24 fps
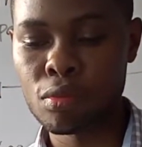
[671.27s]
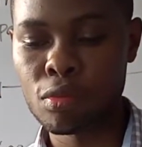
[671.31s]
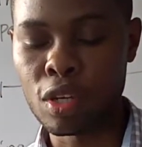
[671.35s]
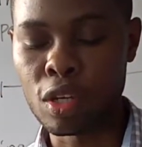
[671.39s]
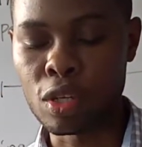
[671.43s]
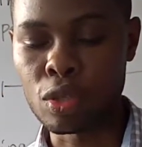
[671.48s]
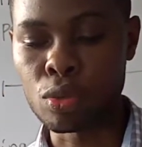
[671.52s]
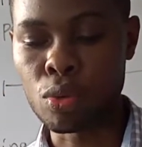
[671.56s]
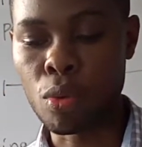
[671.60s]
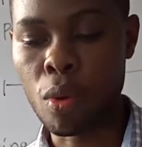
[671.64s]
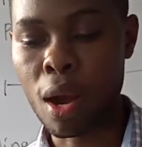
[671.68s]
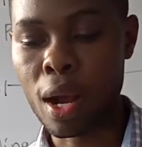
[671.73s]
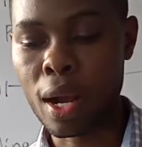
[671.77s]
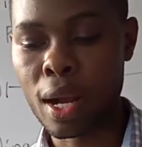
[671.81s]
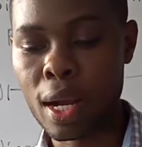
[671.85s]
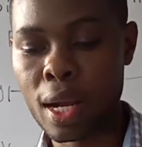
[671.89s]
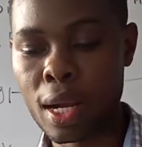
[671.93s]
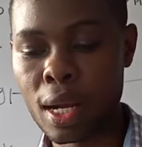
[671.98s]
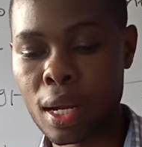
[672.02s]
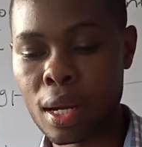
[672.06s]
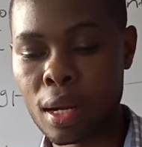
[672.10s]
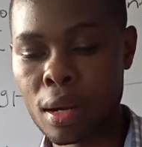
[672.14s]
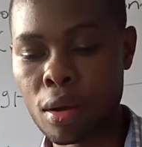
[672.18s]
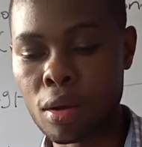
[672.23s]
his work,
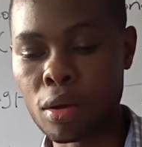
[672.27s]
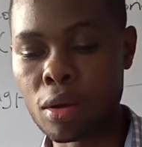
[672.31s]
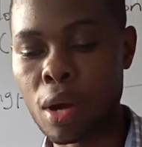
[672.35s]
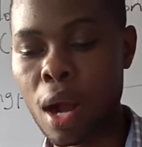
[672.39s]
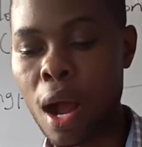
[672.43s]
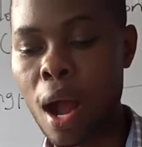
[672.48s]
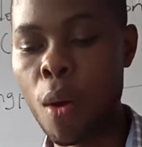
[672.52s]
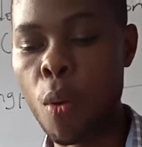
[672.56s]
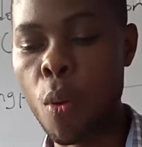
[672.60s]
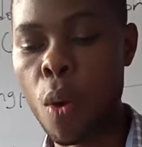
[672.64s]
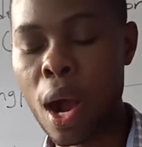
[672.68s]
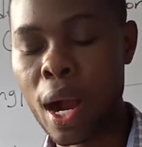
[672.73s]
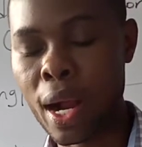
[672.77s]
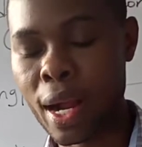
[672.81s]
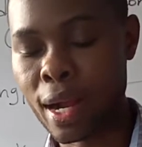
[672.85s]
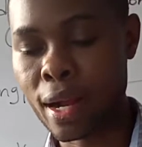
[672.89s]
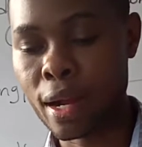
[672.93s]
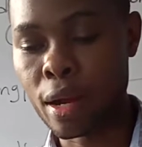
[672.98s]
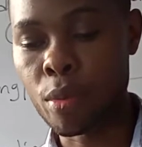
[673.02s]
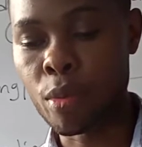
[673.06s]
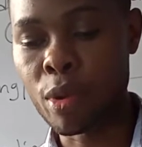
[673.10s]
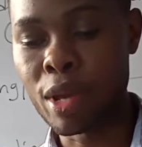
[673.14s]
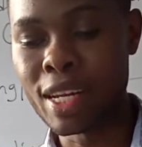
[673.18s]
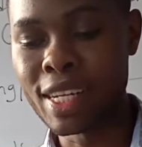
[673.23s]
or our work.
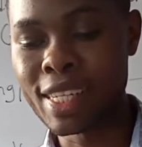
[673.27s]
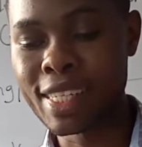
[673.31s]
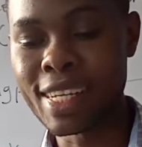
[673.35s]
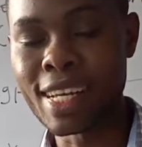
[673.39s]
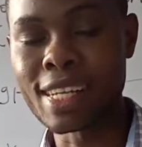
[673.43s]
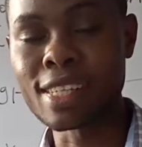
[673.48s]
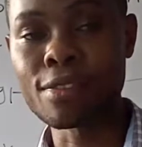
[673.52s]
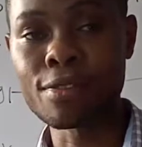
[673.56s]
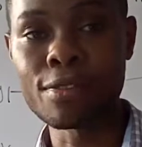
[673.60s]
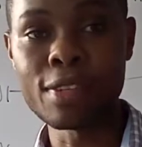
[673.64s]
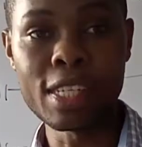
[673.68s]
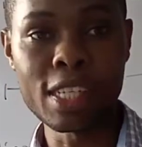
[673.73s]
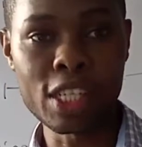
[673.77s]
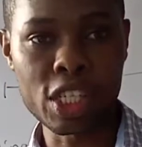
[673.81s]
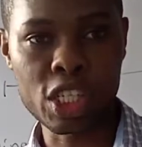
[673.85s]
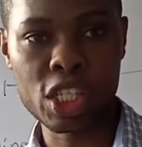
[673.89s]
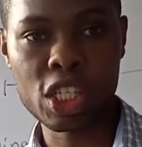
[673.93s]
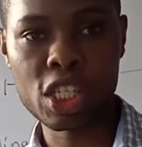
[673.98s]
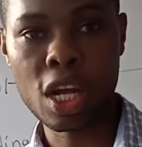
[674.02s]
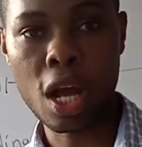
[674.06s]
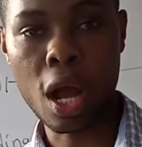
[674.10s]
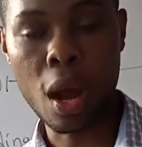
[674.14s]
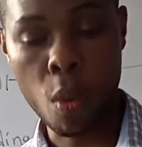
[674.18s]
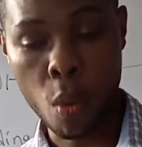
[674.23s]
She has
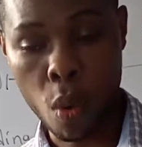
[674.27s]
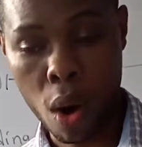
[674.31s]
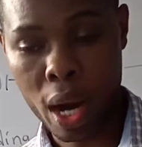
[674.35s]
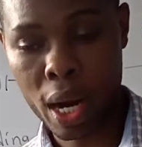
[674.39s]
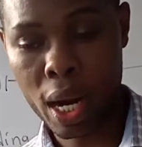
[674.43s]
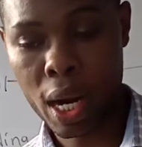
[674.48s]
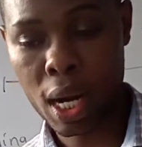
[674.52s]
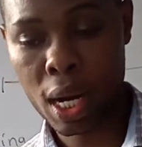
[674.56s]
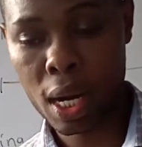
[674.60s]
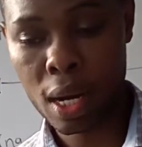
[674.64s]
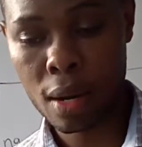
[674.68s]
finished our work.